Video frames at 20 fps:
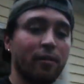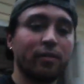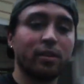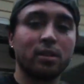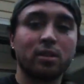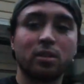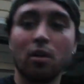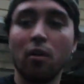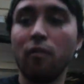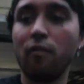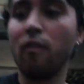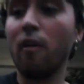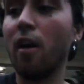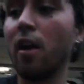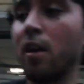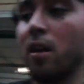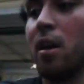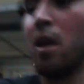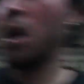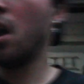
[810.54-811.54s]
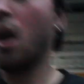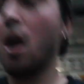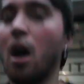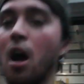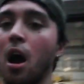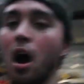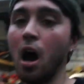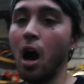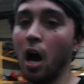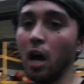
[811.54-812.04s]
of it so far.
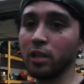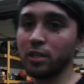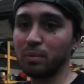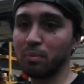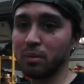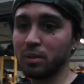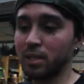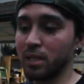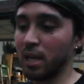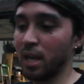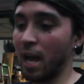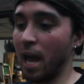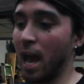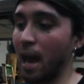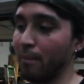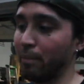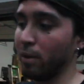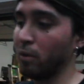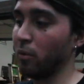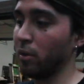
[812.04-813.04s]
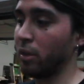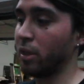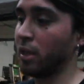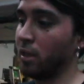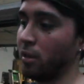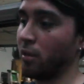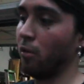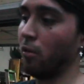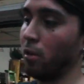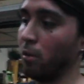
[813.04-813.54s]
one hundred percent happy with
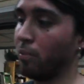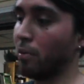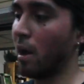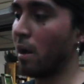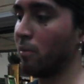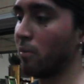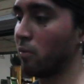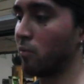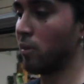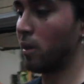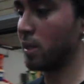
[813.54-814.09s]
it. The only problem